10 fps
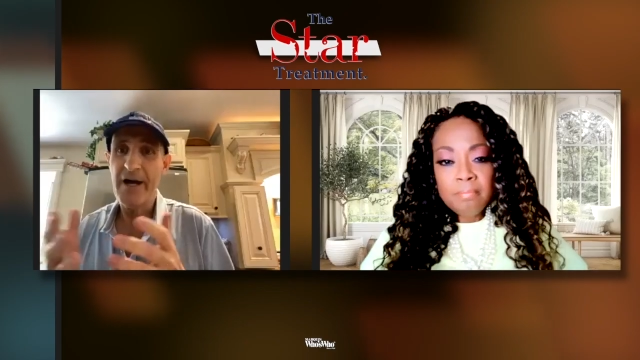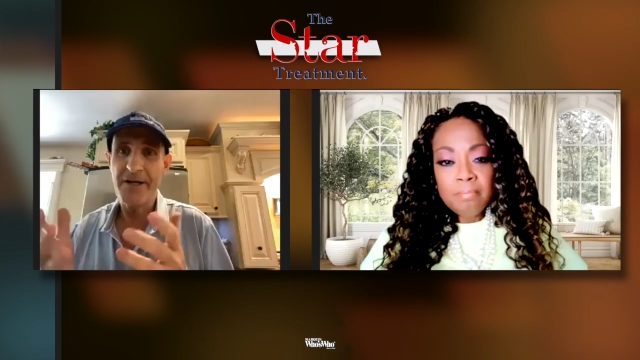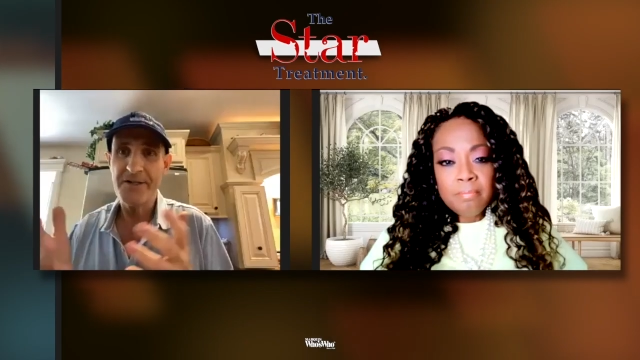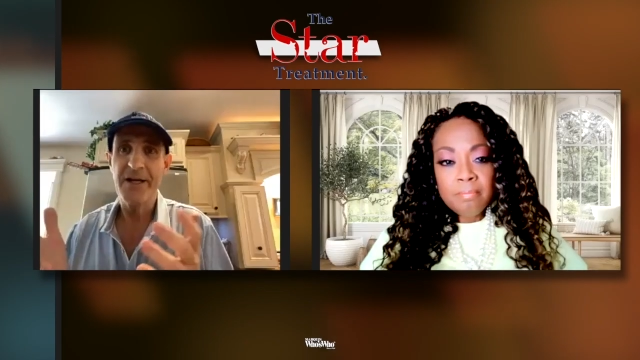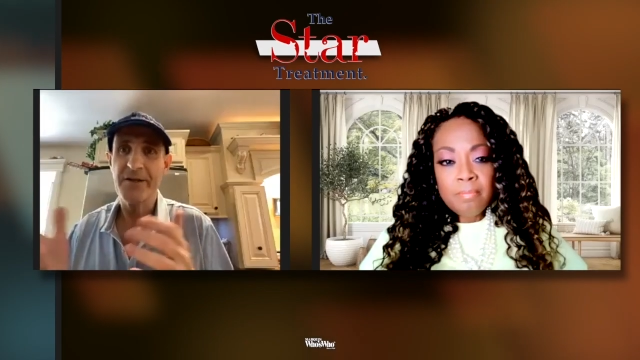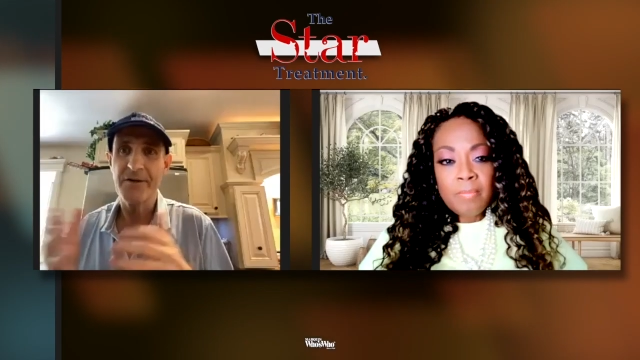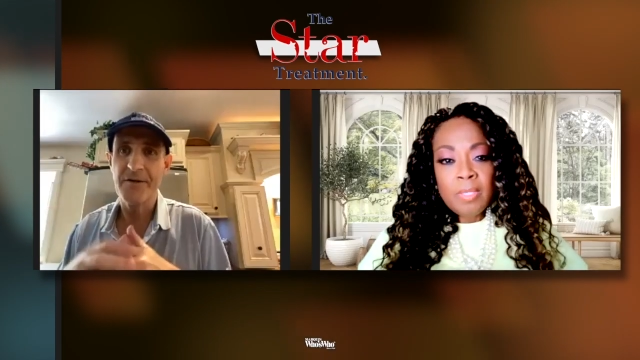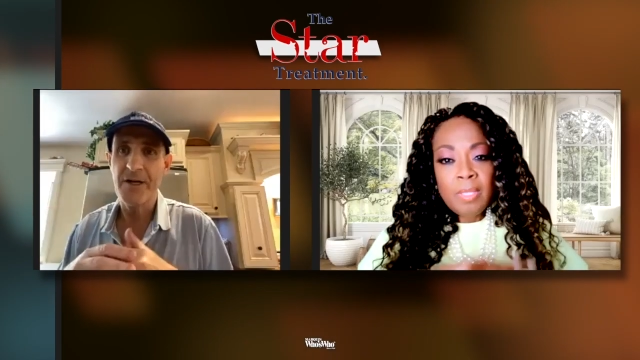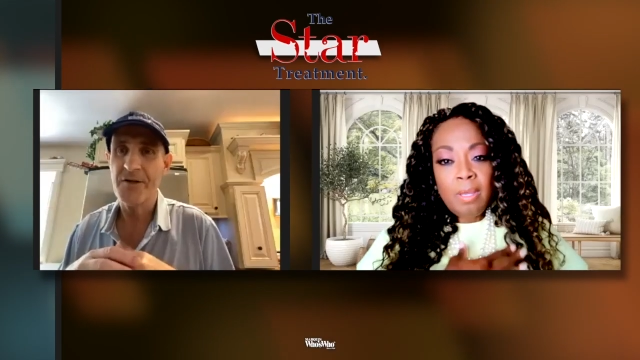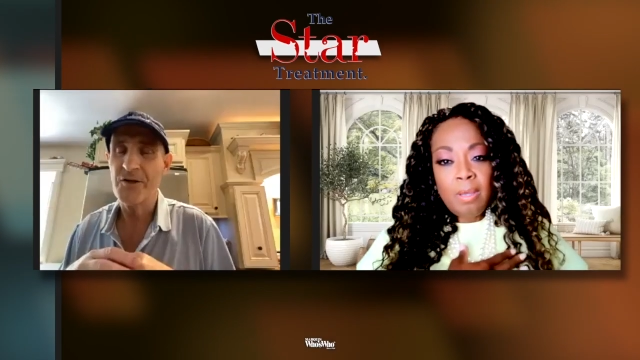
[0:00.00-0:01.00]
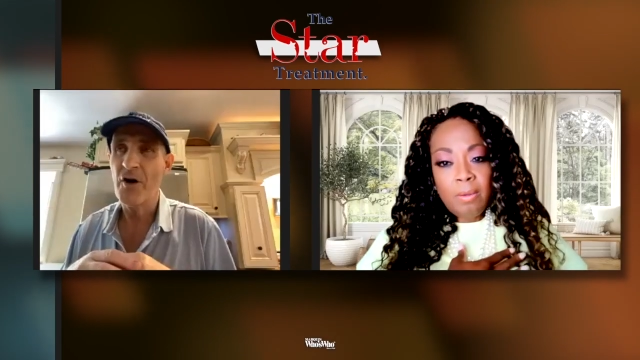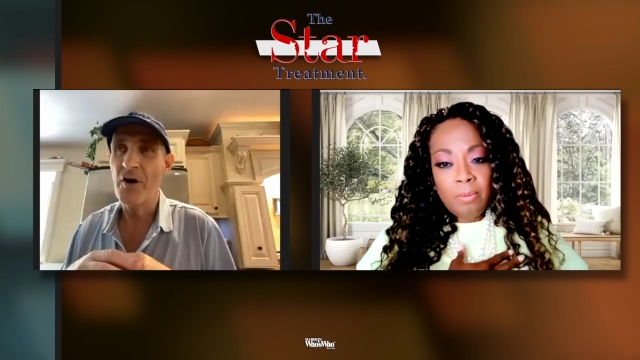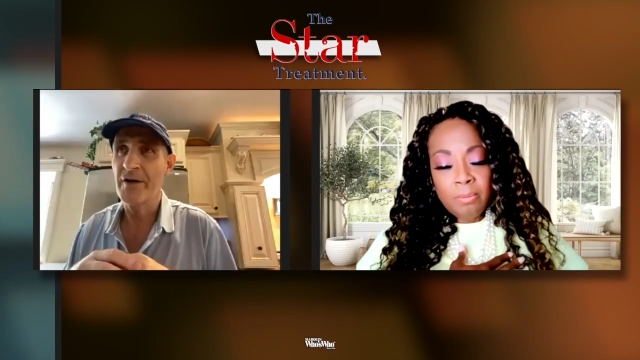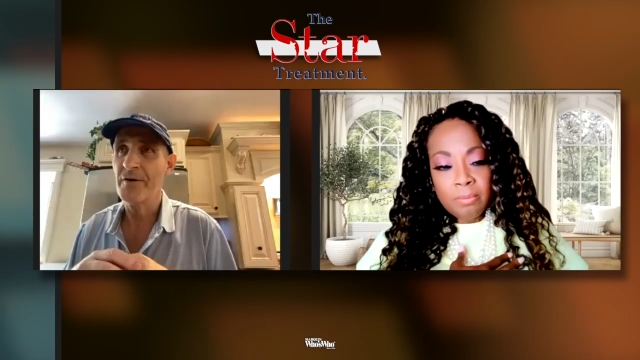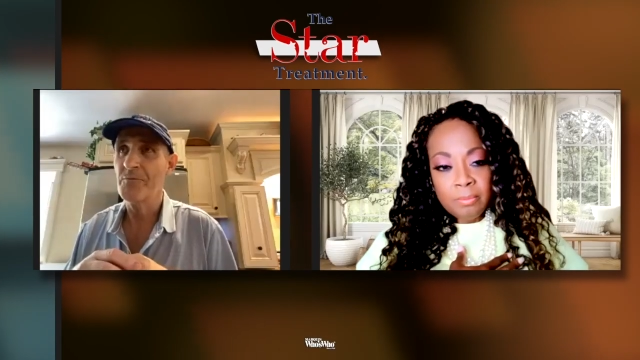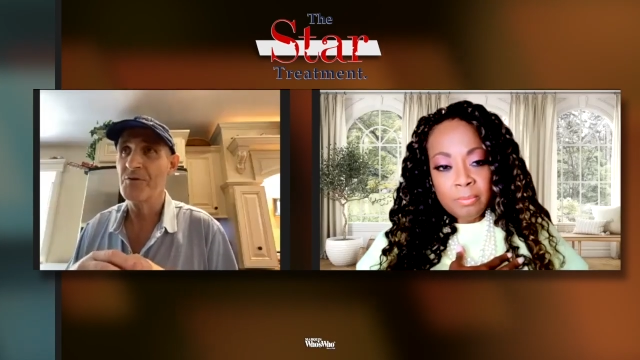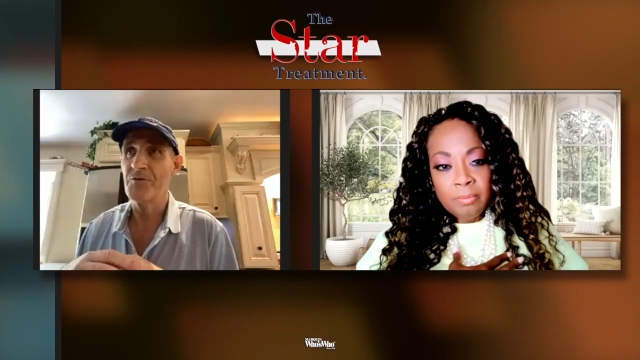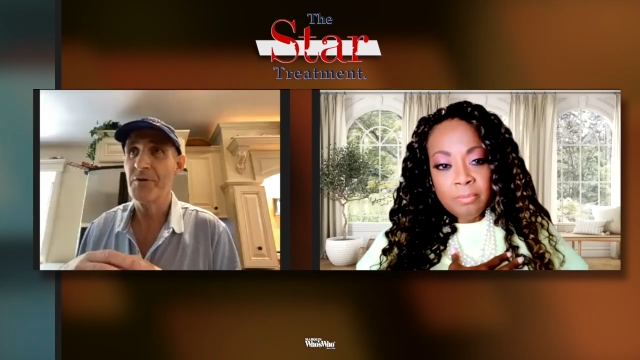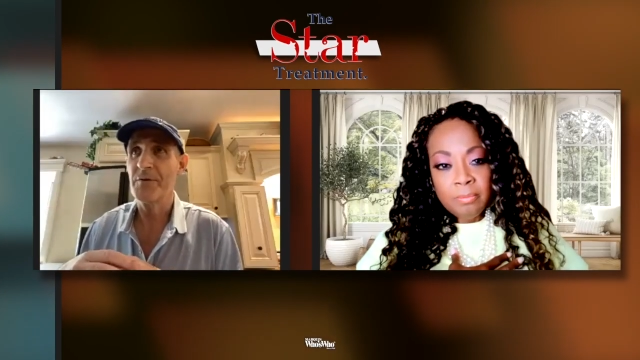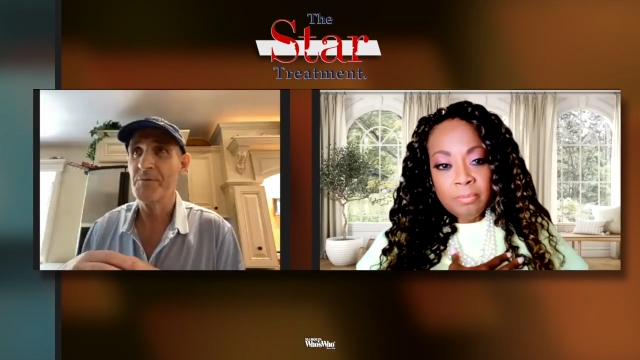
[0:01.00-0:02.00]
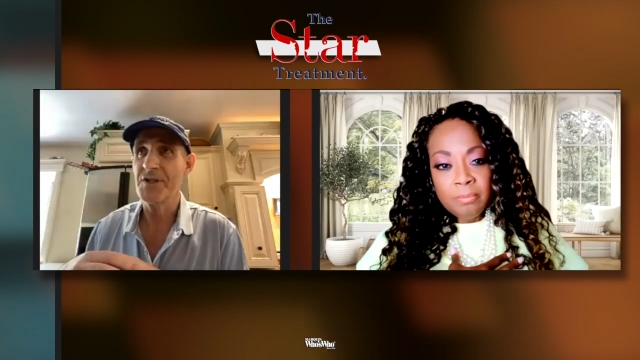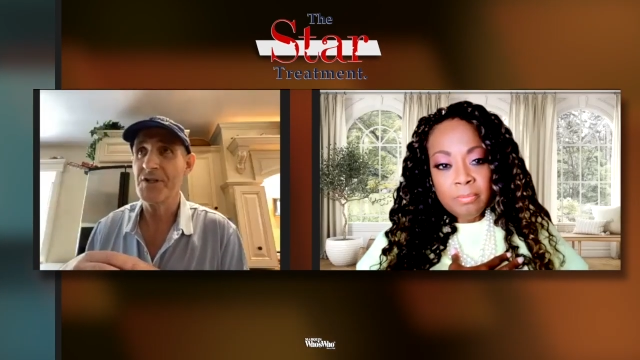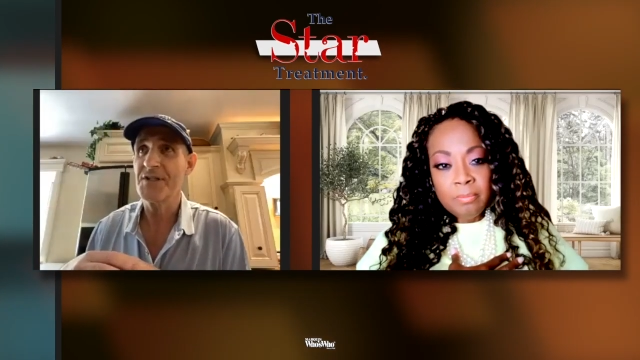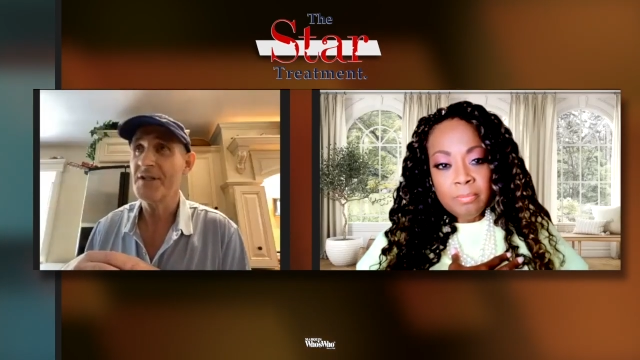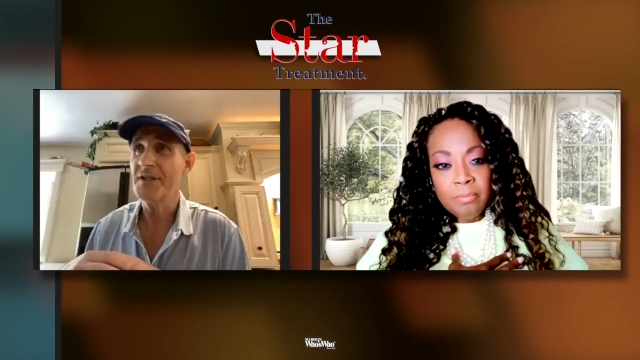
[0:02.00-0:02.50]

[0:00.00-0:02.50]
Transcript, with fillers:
Speaker 1: attack and, and oh. died. Oh. And just,